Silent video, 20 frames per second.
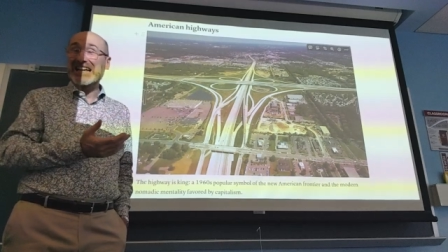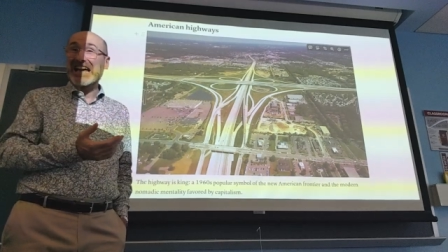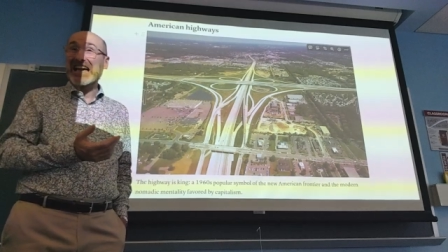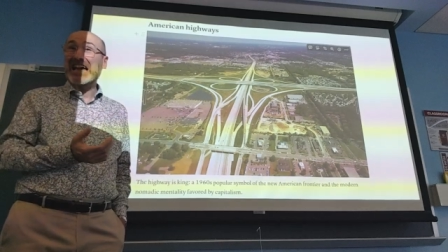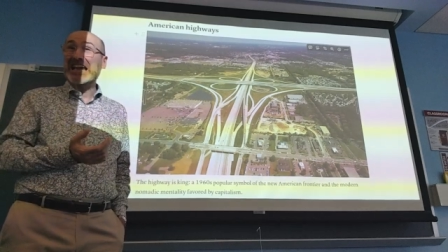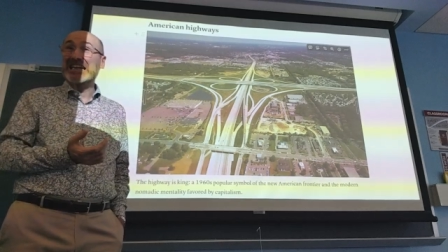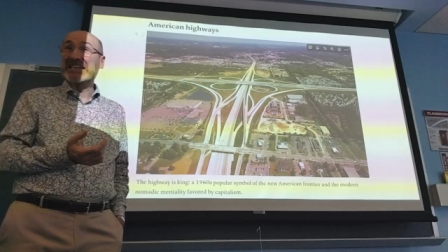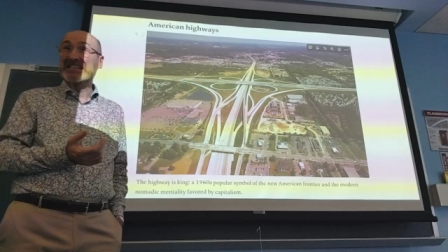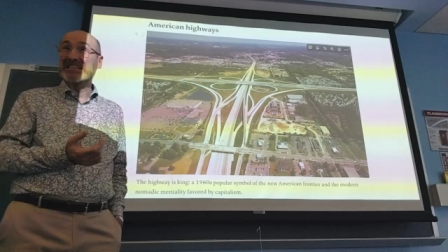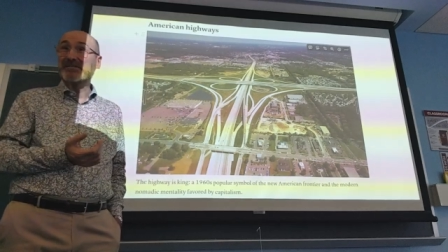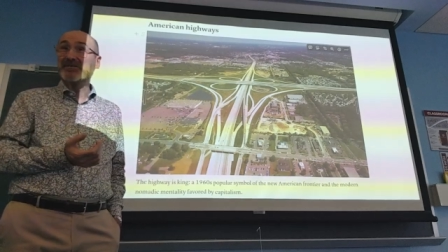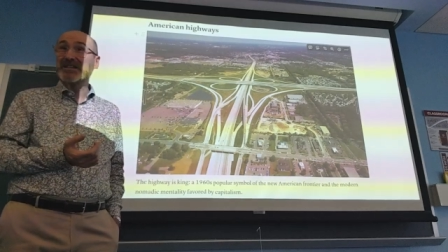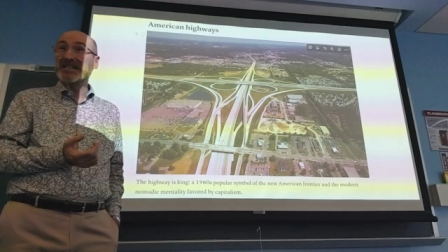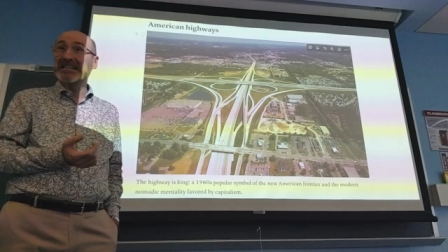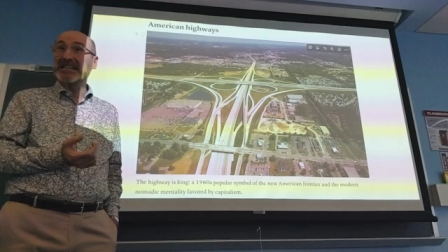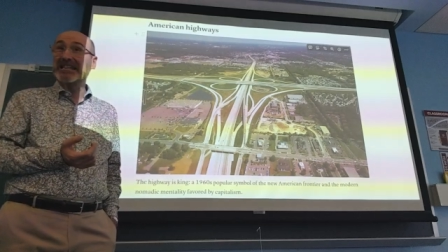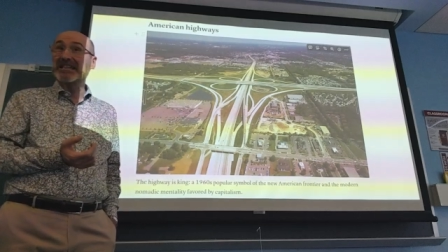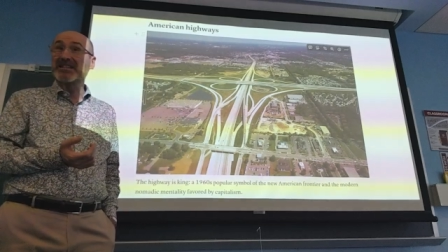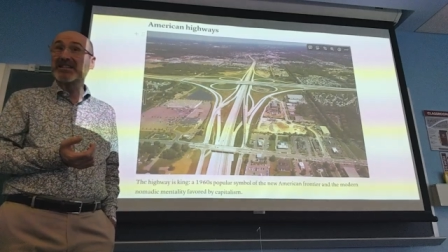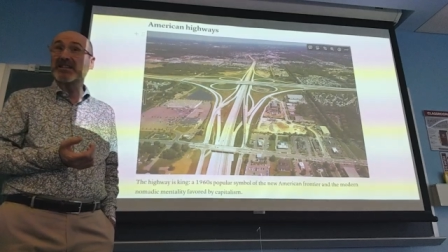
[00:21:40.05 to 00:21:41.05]
and the
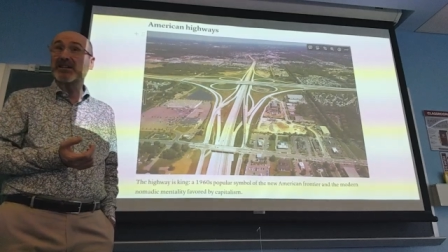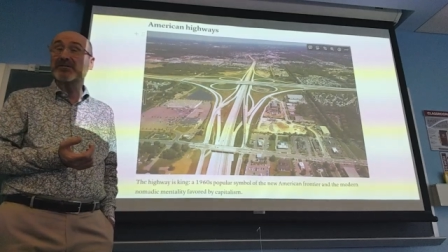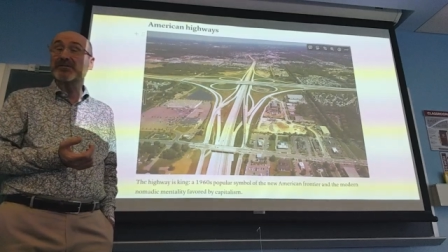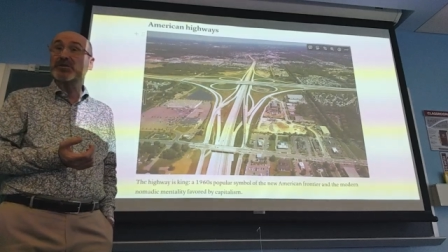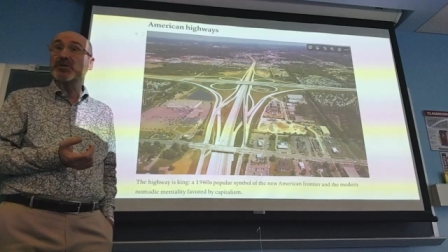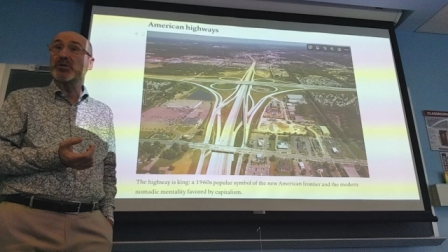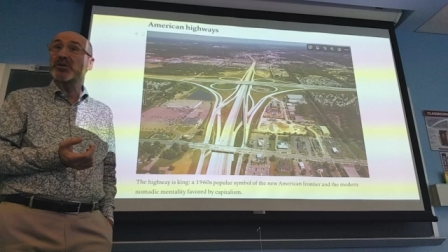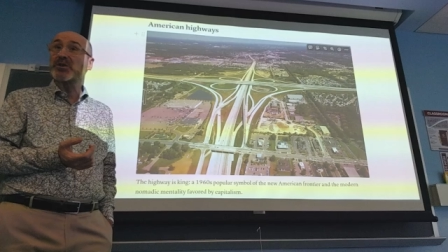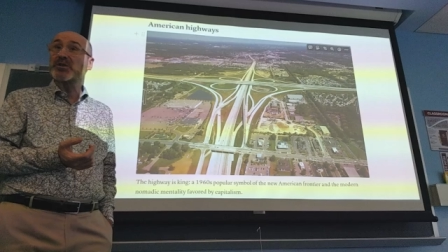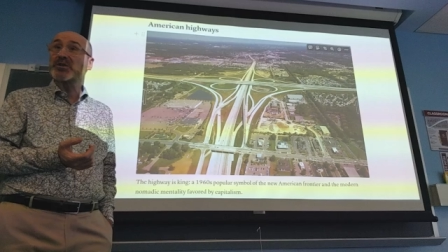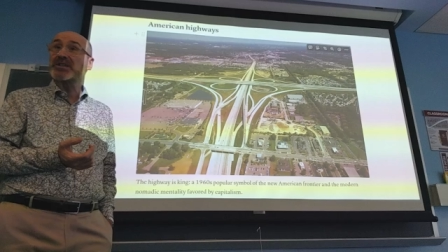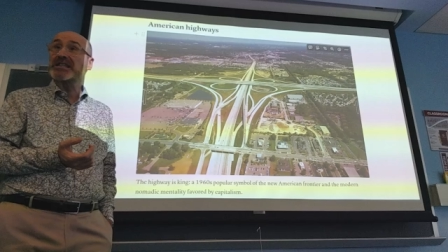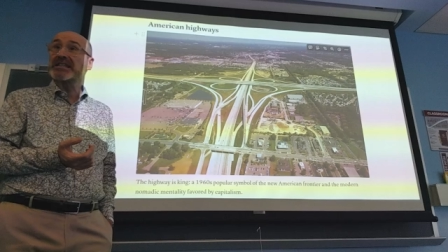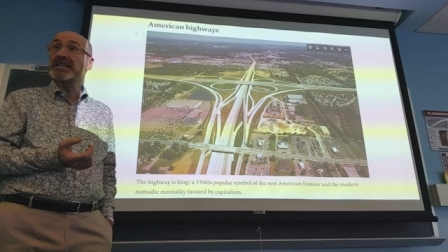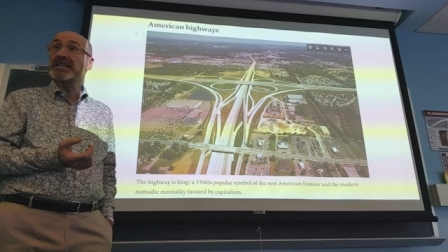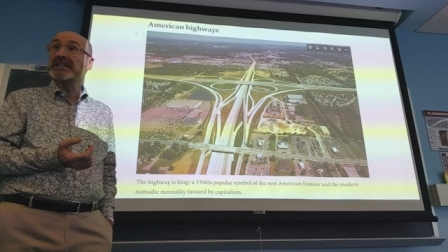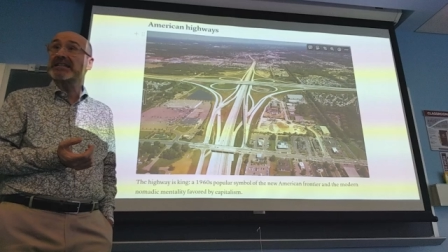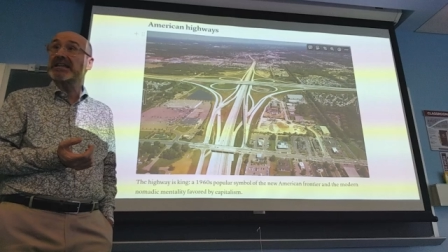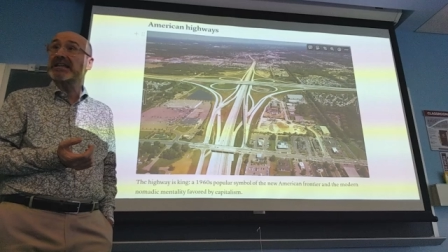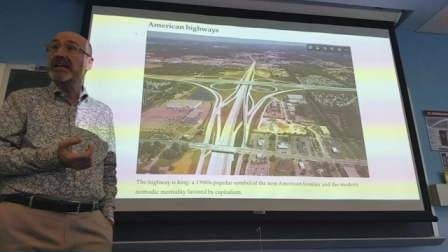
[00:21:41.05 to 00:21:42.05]
vicinity of New York
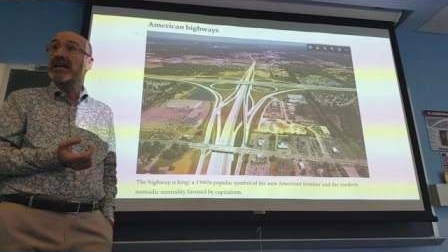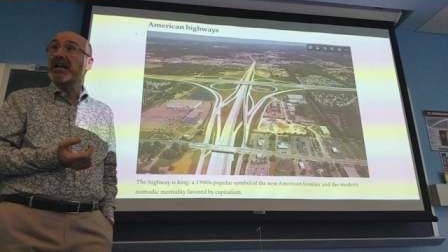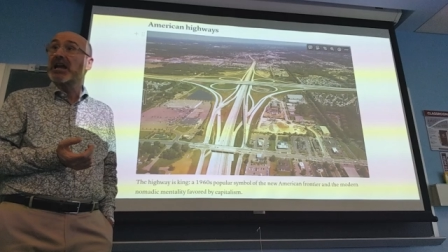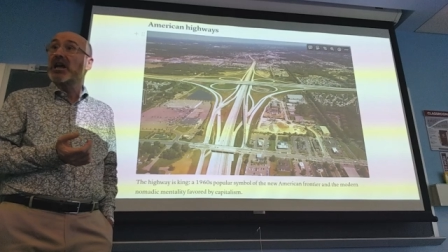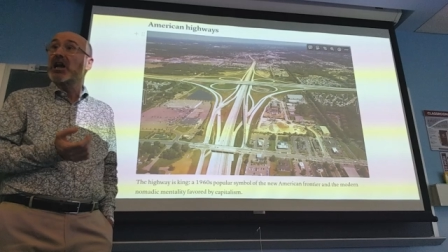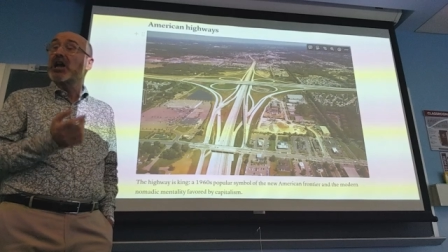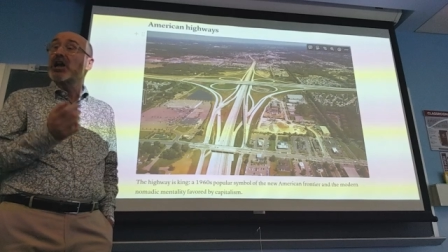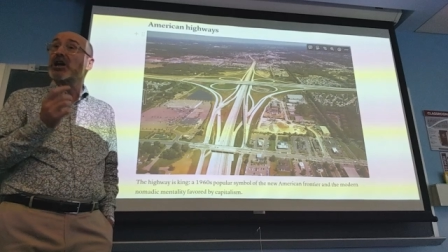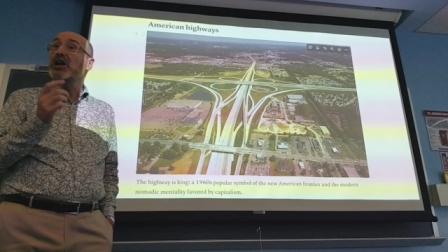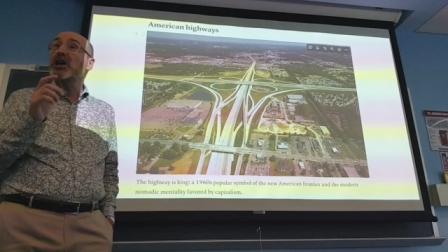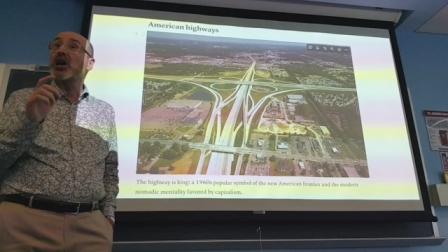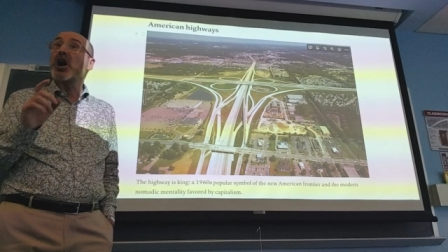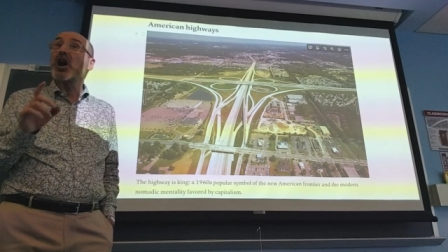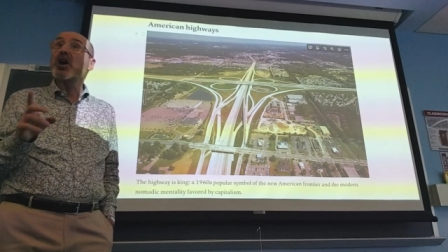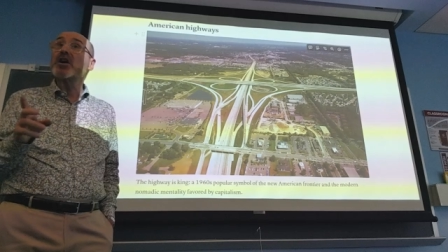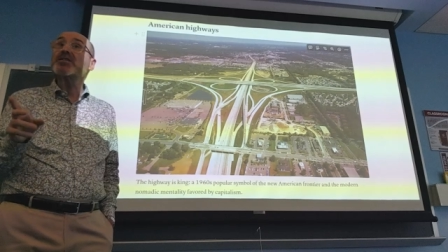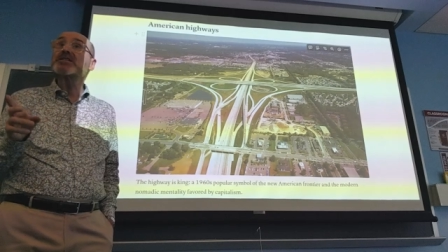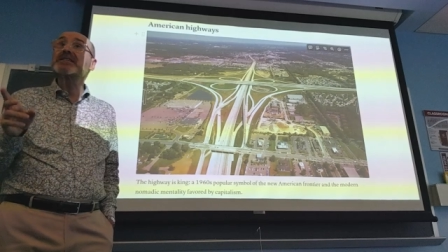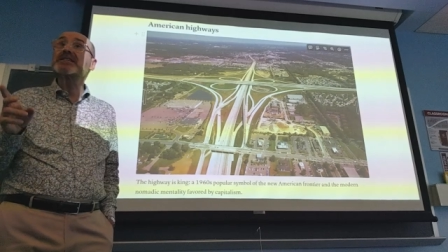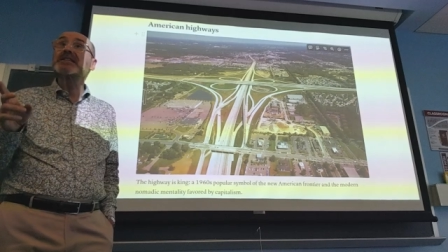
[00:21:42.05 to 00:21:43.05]
City,
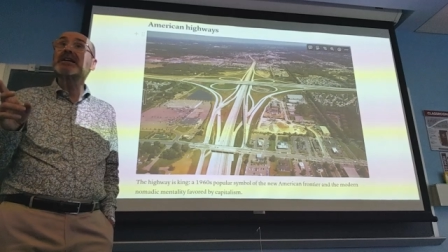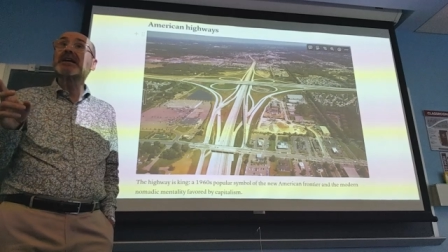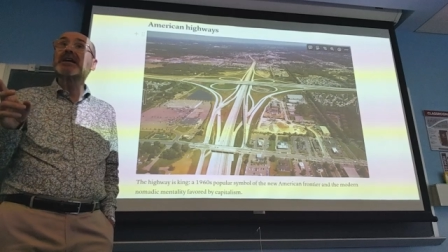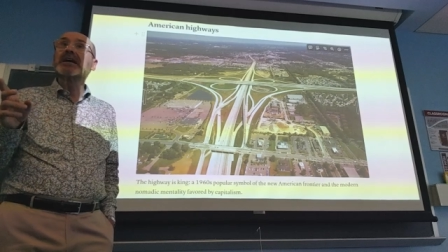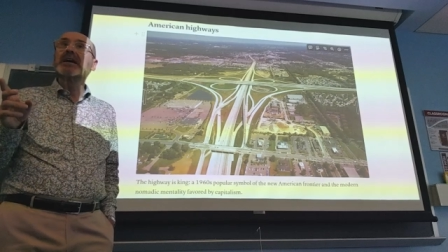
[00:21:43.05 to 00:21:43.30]
caused